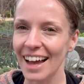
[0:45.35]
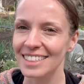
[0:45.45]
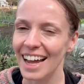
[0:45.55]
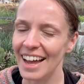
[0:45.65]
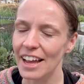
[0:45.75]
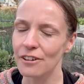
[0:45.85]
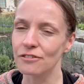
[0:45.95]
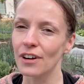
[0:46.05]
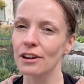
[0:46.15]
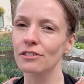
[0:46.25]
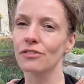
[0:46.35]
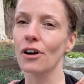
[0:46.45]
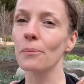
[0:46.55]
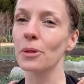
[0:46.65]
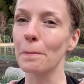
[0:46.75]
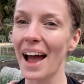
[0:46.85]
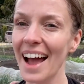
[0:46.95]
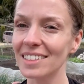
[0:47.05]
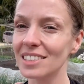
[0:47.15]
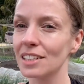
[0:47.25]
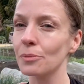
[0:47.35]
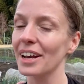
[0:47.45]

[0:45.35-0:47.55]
and I have found from the past that